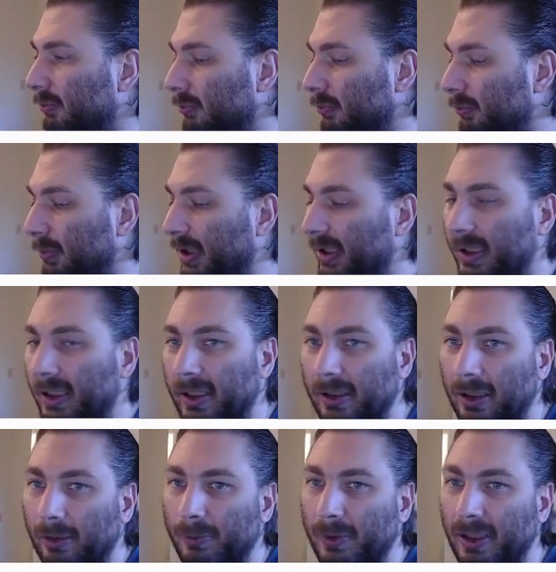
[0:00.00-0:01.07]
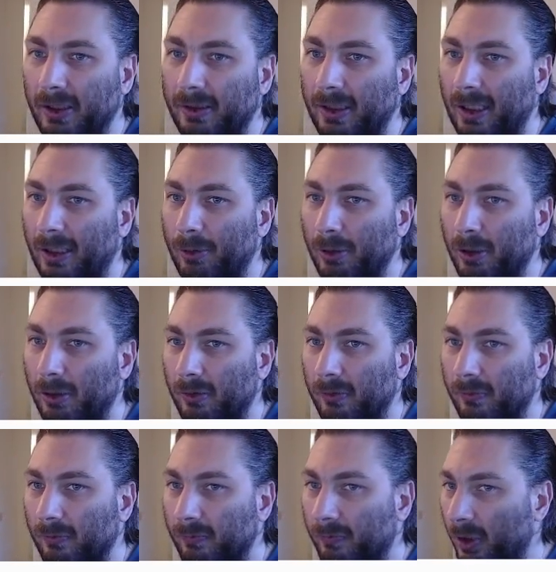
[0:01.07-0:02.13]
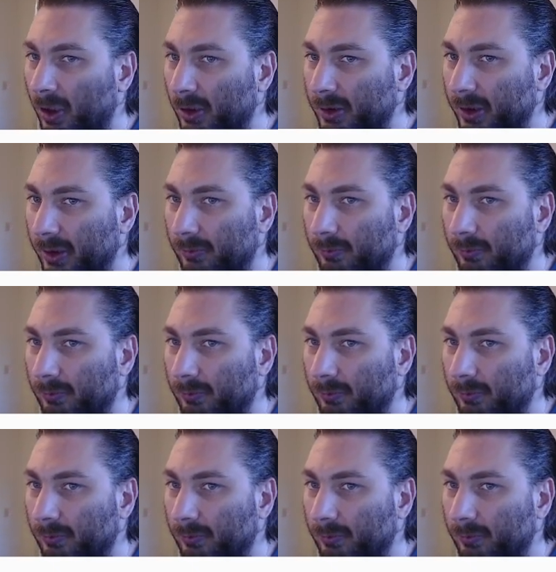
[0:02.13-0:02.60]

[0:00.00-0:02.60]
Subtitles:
we can update our velocity.